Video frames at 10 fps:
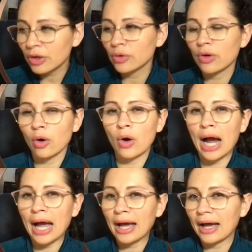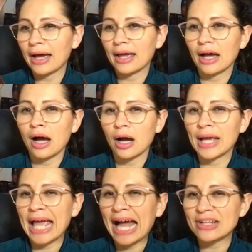You know,
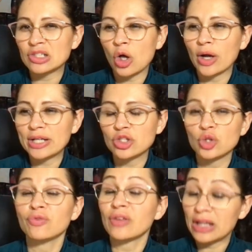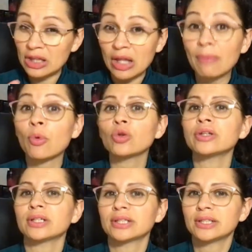as long as you've
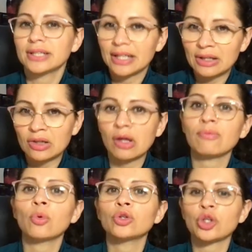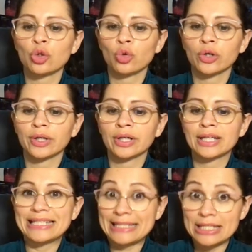leveled
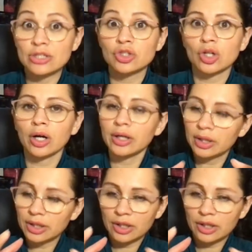your Seestar,